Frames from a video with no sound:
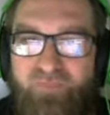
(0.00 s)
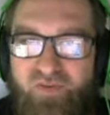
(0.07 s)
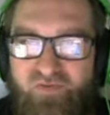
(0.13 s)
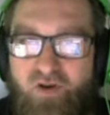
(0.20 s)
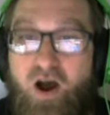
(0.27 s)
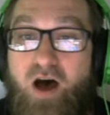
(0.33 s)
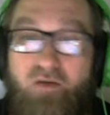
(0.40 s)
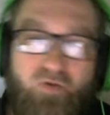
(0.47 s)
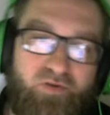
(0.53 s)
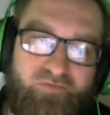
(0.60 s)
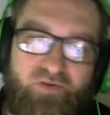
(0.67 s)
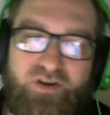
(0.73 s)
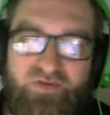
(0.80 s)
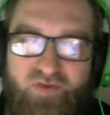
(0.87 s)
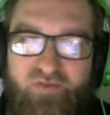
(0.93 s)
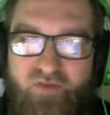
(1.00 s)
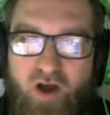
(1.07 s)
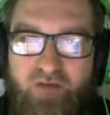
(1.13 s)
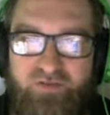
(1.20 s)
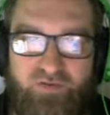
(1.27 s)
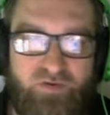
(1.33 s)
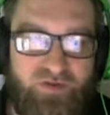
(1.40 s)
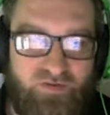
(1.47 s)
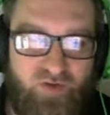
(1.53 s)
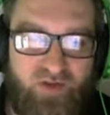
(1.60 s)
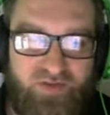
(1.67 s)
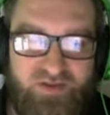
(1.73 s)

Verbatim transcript: For, uh, well, first of all, for obvious reasons, right?